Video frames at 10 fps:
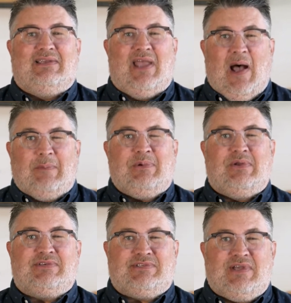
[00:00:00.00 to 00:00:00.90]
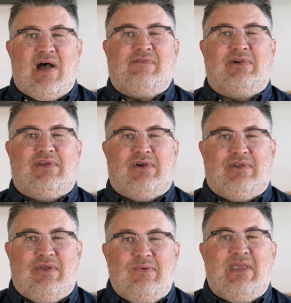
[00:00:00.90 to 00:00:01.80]
to help you discover your
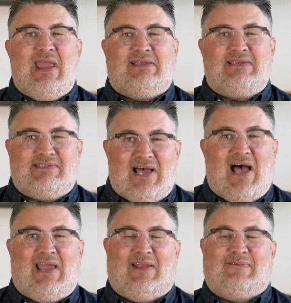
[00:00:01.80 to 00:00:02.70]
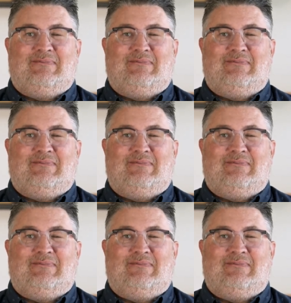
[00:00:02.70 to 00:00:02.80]
unique design.